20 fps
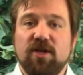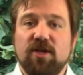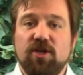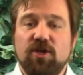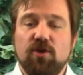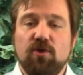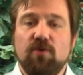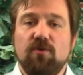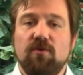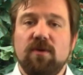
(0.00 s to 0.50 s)

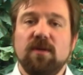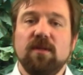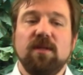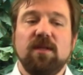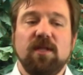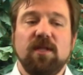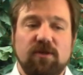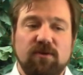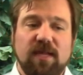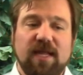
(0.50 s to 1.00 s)
you
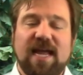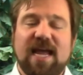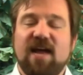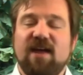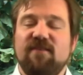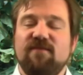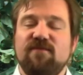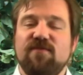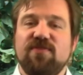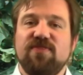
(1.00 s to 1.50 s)
literally
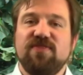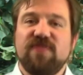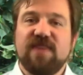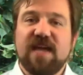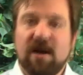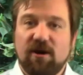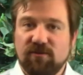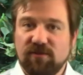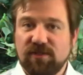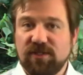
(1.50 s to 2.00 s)
have
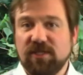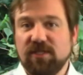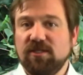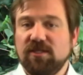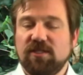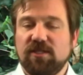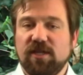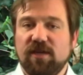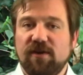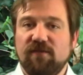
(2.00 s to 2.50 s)

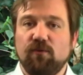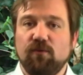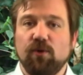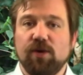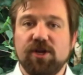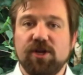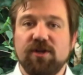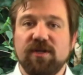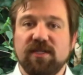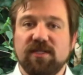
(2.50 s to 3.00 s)
thousands of
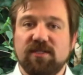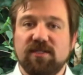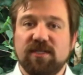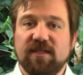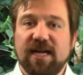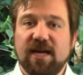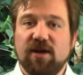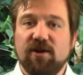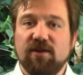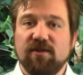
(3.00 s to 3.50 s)
work units
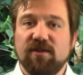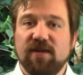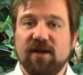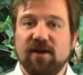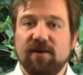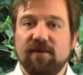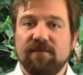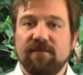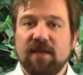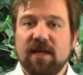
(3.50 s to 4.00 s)
sitting out
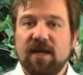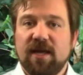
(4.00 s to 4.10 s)
there.